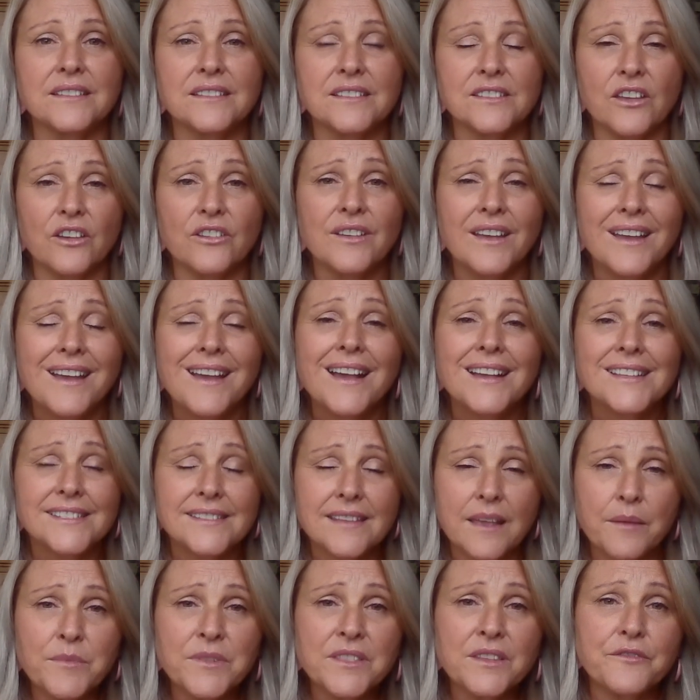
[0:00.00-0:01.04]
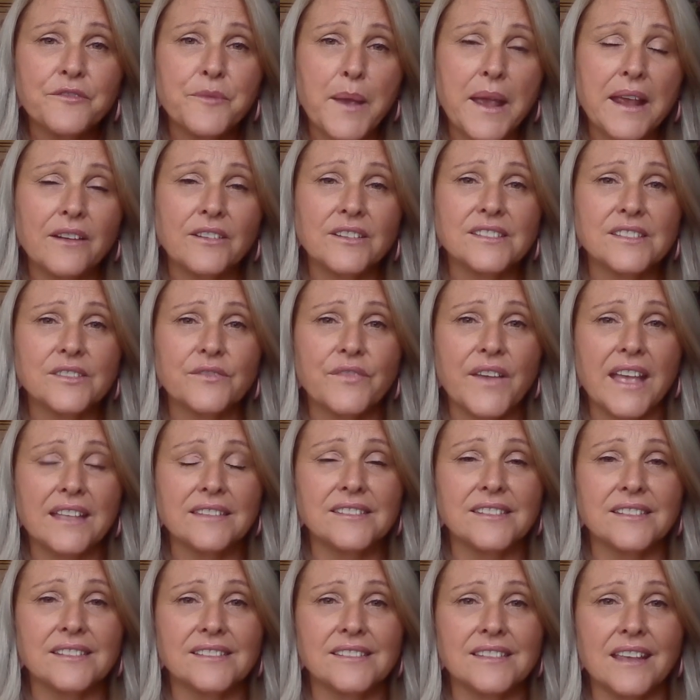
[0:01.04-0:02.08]
So some of the parents have had
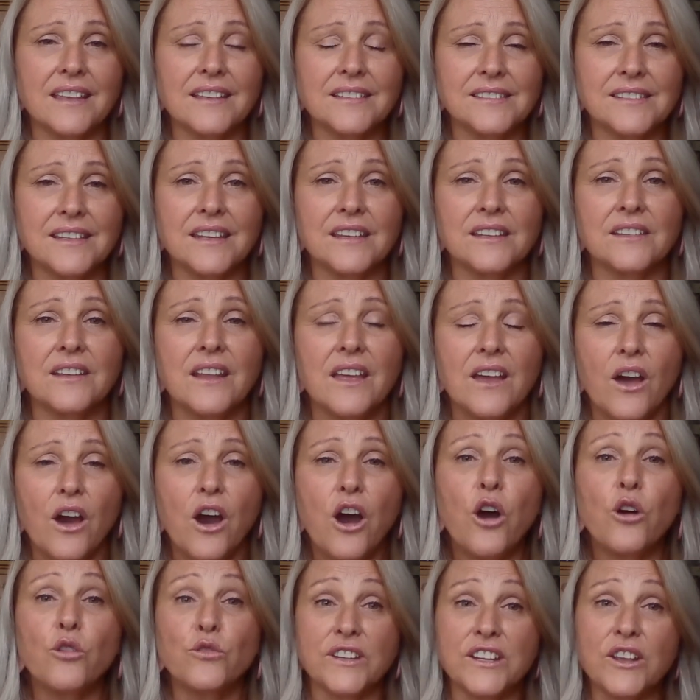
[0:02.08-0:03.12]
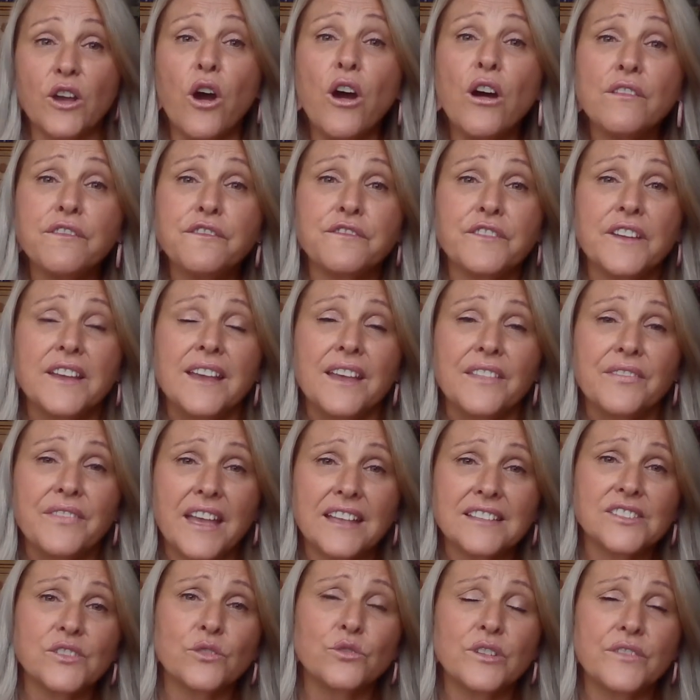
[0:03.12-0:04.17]
success in holding off
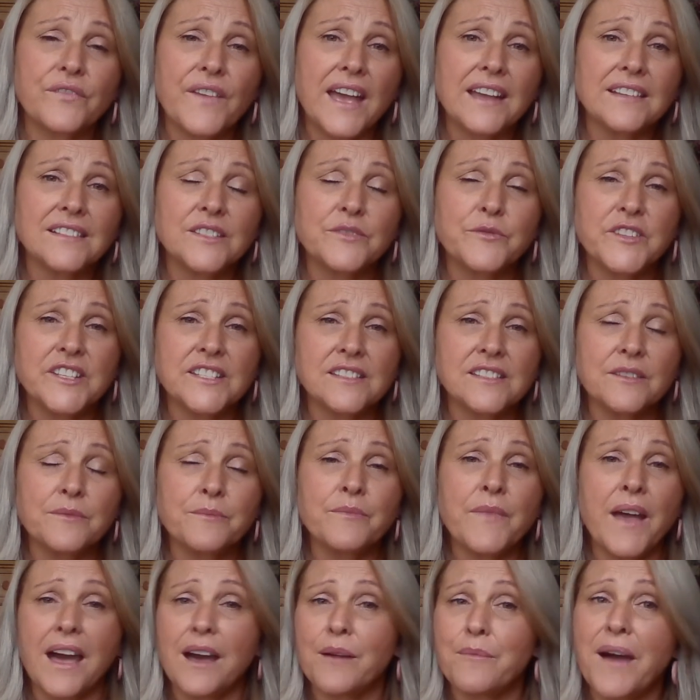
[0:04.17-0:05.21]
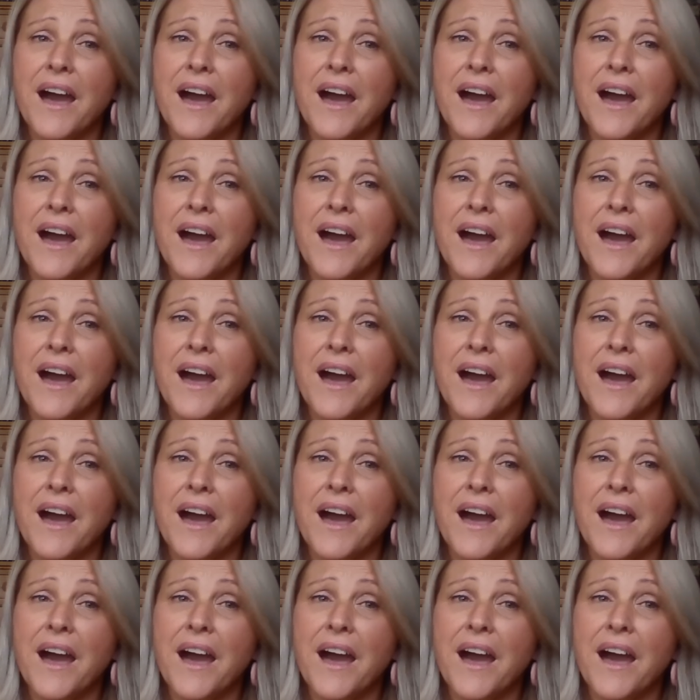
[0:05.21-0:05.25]
that sort of activism.